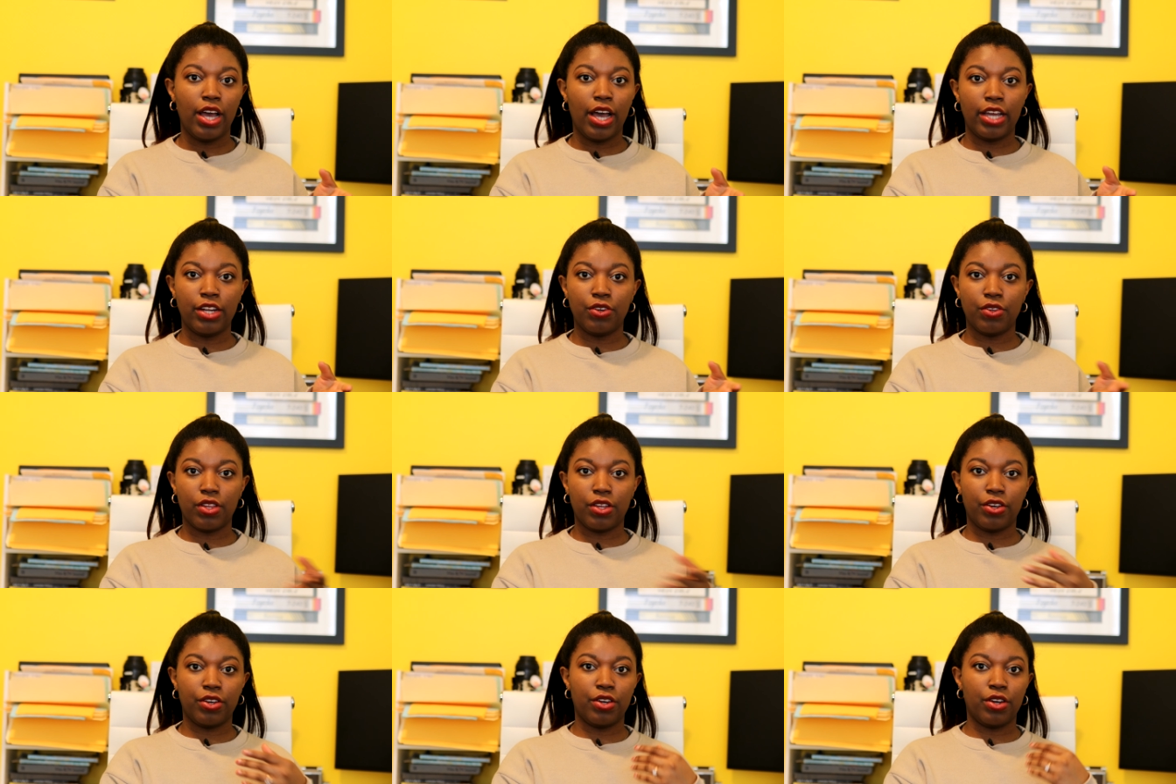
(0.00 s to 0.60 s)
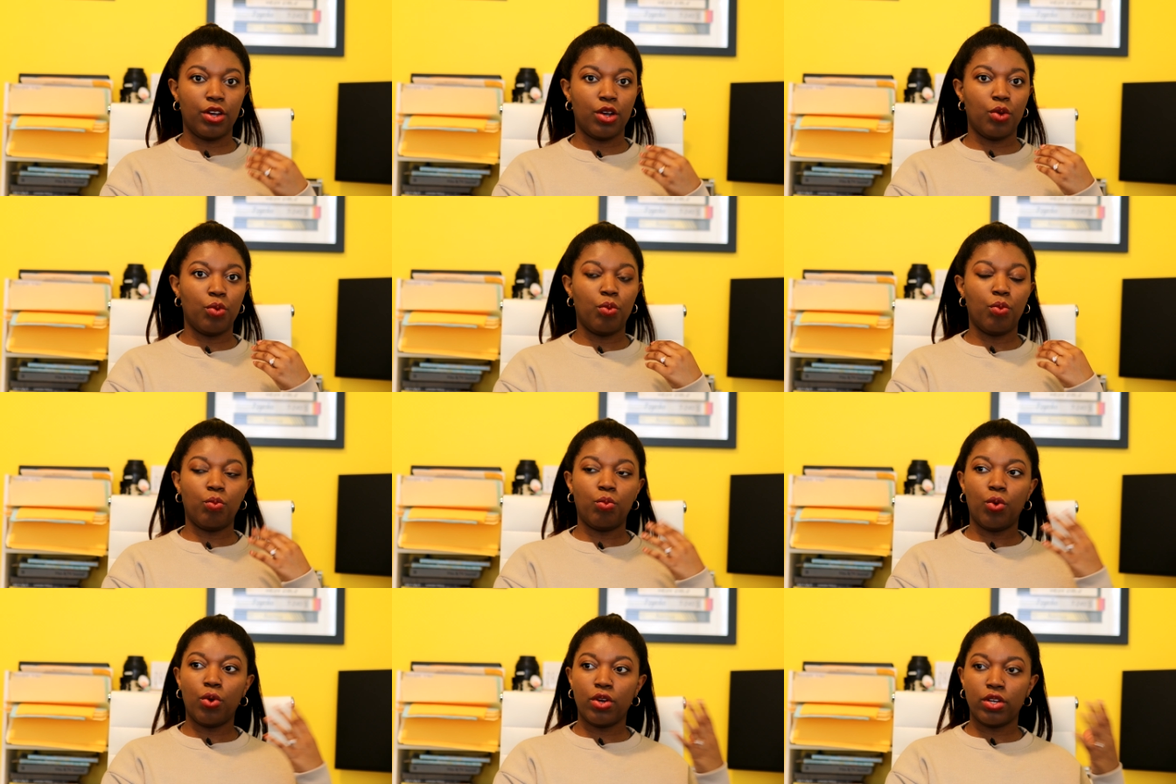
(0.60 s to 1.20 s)
I know there are
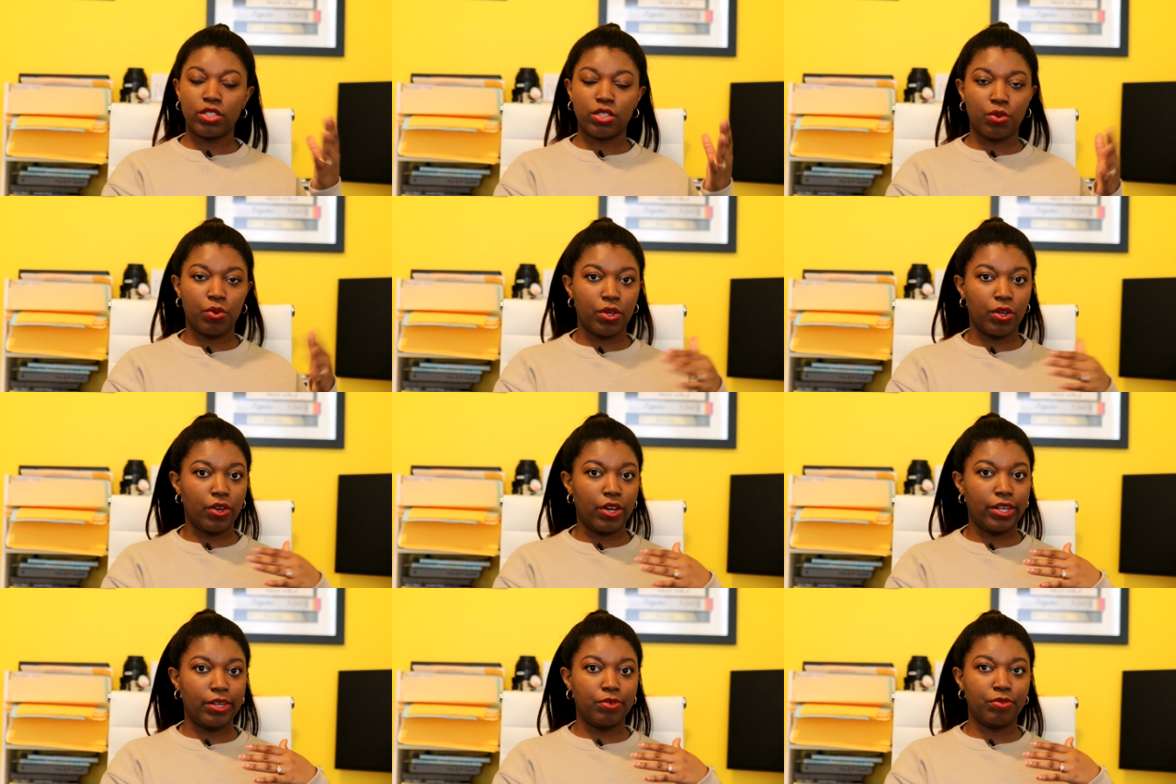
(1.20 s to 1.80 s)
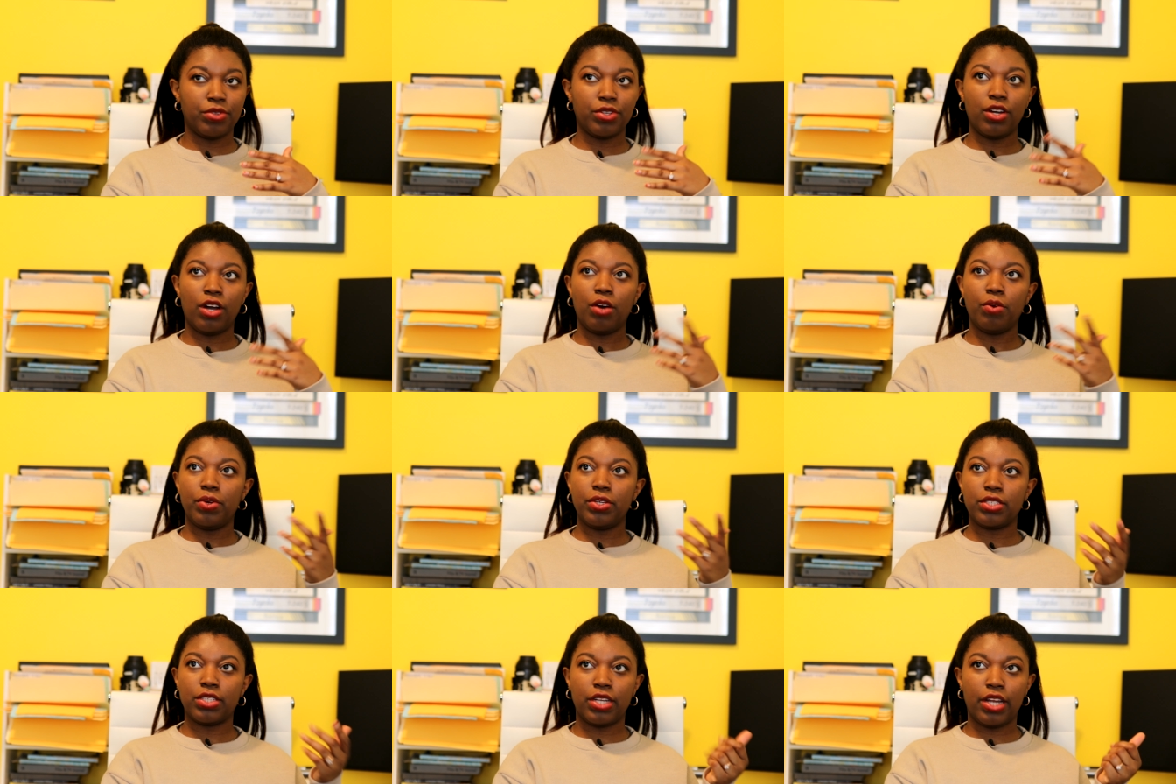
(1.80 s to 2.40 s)
wars going on, and we're
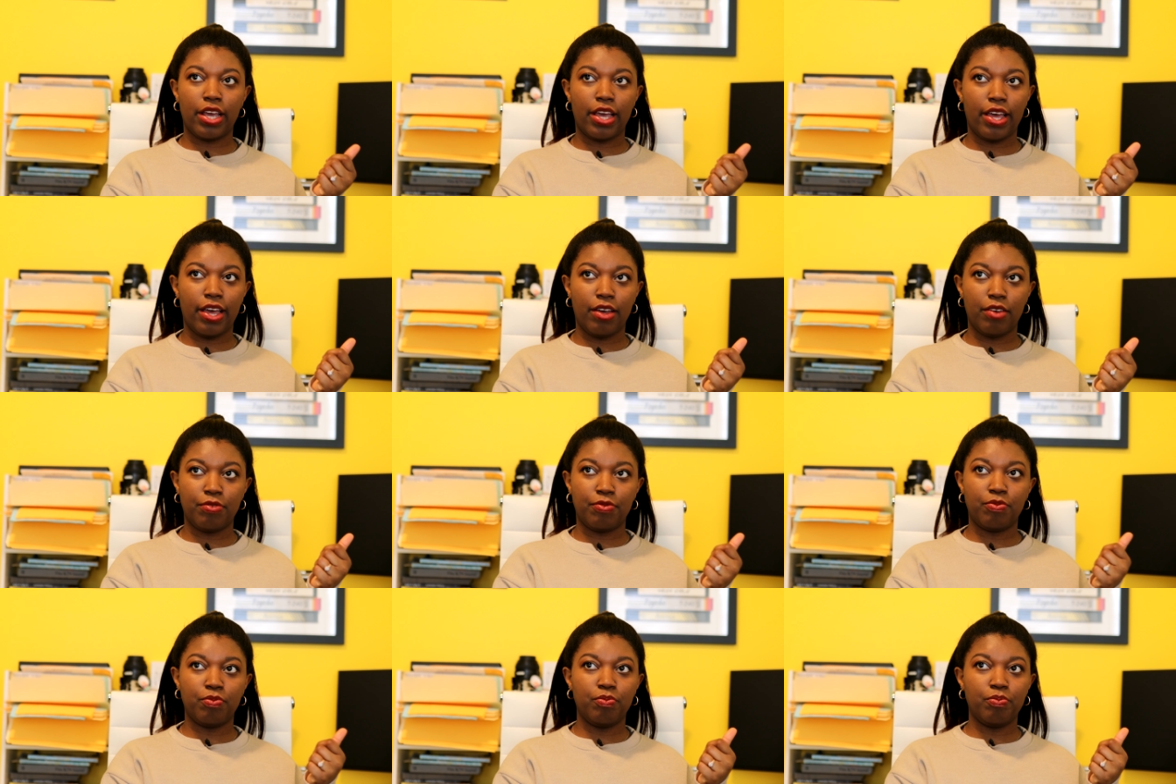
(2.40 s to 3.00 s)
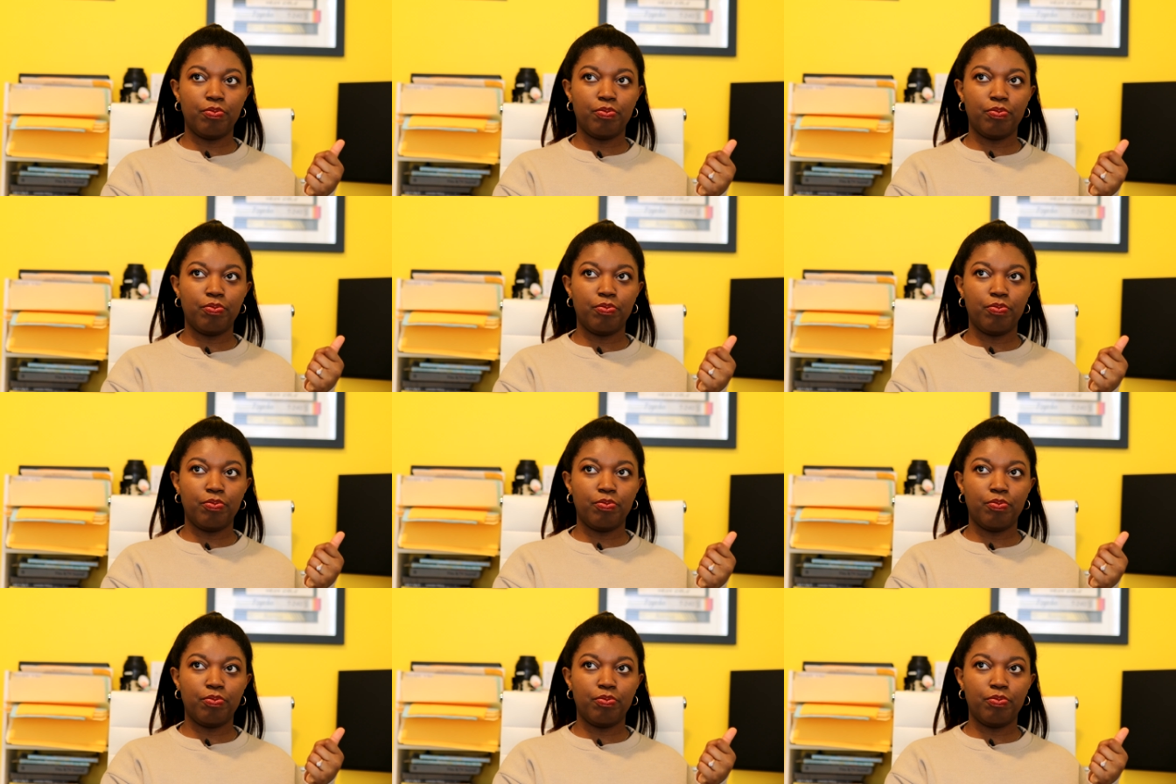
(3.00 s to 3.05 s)
always going to have